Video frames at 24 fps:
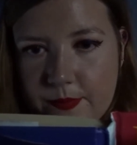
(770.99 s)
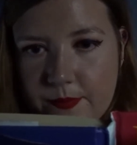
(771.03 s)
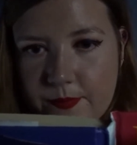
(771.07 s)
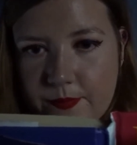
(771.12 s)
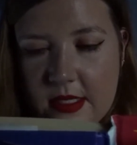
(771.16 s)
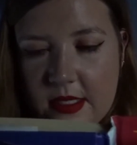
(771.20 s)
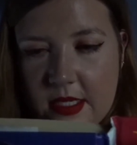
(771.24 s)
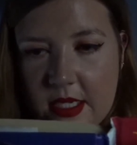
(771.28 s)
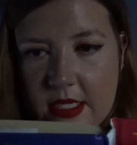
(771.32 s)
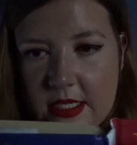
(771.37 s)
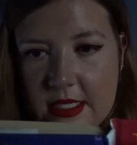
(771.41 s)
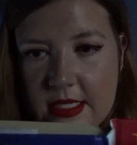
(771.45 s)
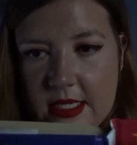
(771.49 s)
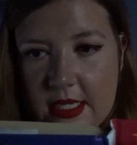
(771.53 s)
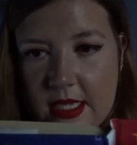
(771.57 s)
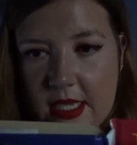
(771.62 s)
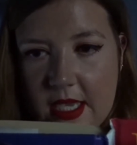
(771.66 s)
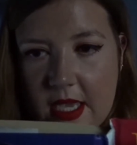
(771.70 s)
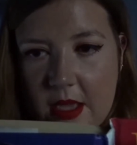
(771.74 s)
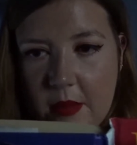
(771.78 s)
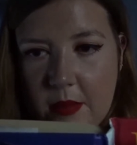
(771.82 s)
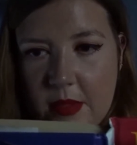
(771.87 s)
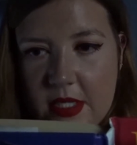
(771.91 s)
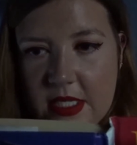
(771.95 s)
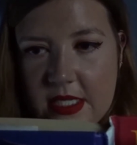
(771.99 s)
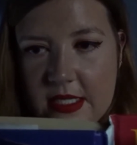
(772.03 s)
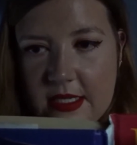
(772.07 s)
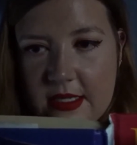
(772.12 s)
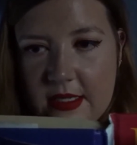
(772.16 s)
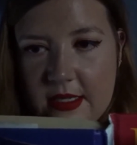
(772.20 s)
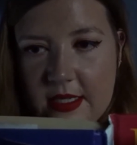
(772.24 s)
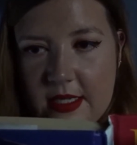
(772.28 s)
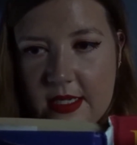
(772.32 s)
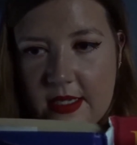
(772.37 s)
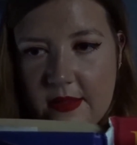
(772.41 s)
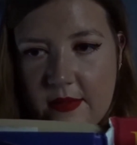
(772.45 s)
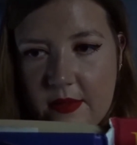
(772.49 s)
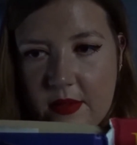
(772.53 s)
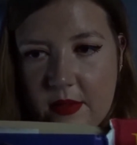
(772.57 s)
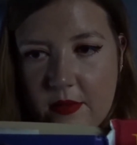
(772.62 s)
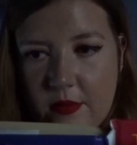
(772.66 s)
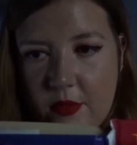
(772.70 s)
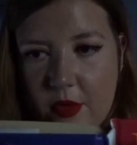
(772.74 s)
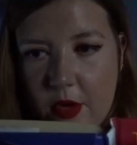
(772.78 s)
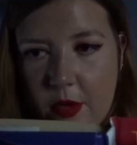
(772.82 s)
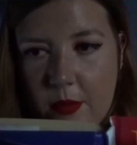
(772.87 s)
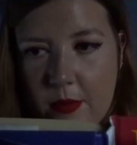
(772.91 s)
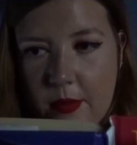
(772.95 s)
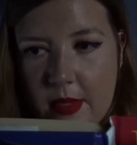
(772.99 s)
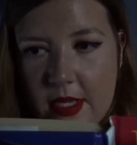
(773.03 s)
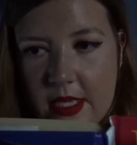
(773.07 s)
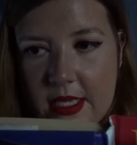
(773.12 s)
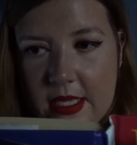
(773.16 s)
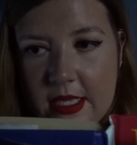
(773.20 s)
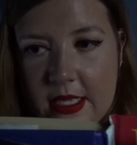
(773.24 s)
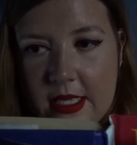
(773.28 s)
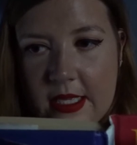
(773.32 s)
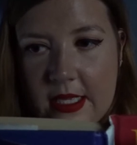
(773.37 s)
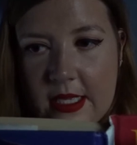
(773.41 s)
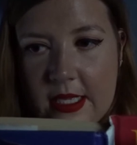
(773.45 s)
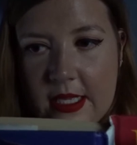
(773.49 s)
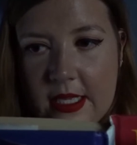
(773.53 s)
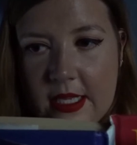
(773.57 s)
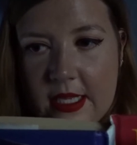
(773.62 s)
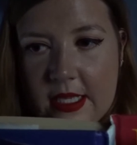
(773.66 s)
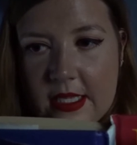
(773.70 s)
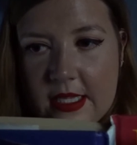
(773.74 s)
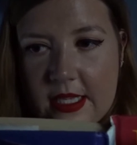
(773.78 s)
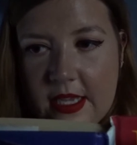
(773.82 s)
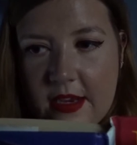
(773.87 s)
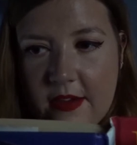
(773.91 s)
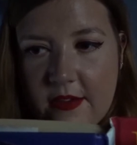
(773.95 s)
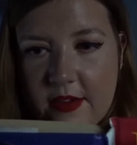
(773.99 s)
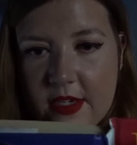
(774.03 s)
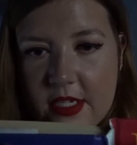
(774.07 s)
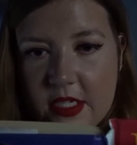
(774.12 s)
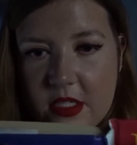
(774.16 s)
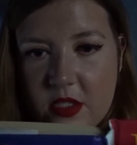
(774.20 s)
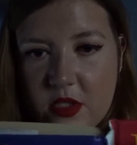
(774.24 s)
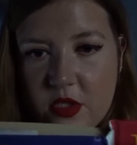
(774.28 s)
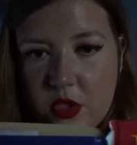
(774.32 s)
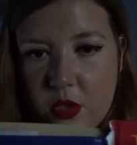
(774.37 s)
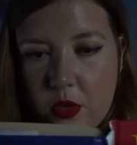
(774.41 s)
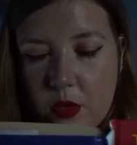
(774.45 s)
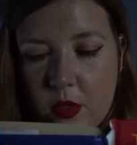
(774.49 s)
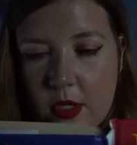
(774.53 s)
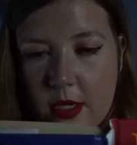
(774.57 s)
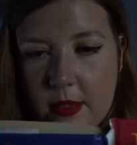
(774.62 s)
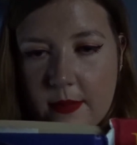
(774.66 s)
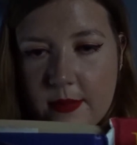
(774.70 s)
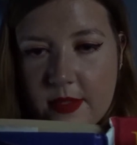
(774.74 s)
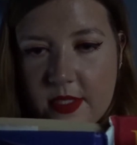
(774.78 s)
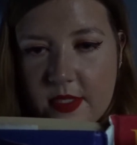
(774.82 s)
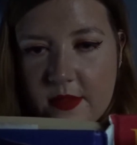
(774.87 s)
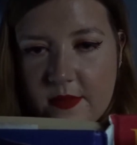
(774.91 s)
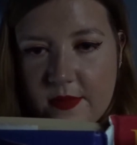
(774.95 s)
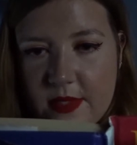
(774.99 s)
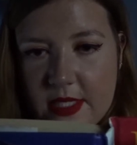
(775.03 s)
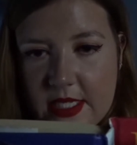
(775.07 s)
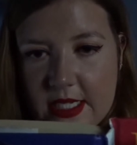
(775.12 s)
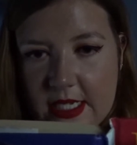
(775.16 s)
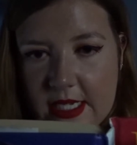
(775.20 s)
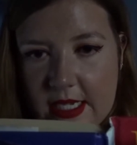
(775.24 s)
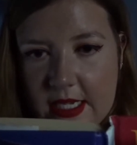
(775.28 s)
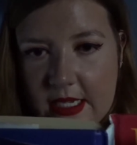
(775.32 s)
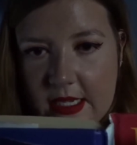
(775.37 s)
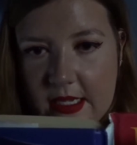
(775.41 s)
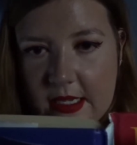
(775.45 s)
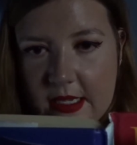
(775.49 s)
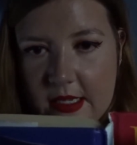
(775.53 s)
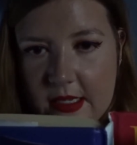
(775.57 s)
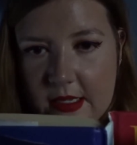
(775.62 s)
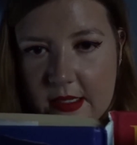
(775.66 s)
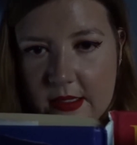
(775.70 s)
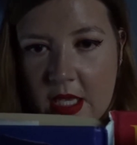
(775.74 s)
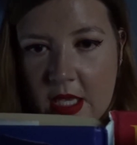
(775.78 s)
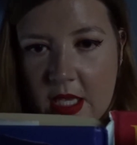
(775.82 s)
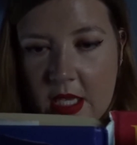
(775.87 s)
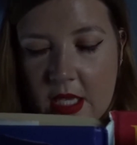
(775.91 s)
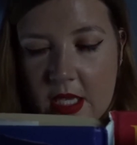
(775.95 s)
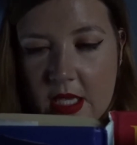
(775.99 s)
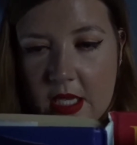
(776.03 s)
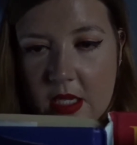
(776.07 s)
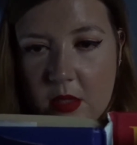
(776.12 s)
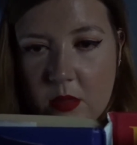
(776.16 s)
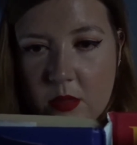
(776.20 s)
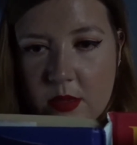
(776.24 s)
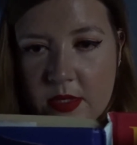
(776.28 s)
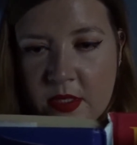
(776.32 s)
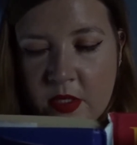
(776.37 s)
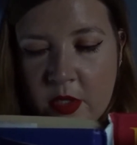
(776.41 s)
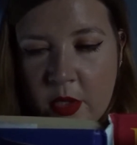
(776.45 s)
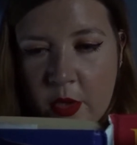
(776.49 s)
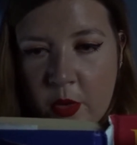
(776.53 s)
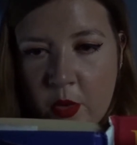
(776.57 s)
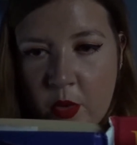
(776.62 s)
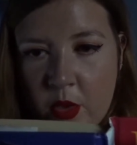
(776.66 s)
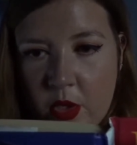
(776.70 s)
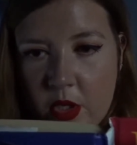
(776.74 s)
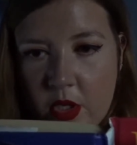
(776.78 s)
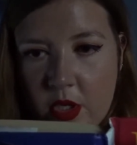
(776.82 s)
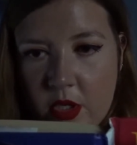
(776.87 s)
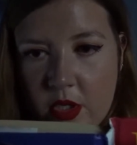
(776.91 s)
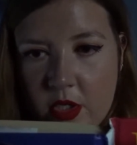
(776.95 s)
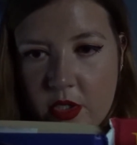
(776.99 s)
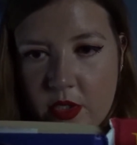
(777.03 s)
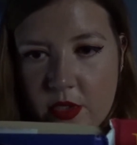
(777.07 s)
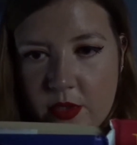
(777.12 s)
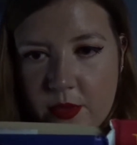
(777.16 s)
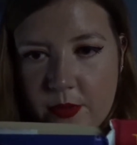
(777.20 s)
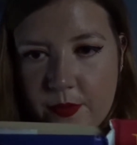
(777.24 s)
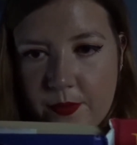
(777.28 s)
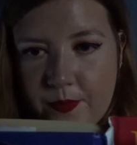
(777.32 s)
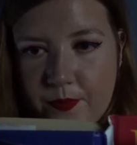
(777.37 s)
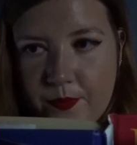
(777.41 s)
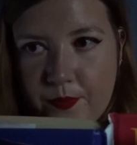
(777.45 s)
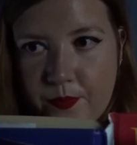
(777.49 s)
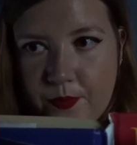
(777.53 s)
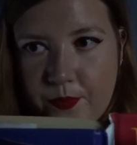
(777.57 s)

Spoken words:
Mrs. Dursley came into the living room, carrying 2 cups of tea. It was no good.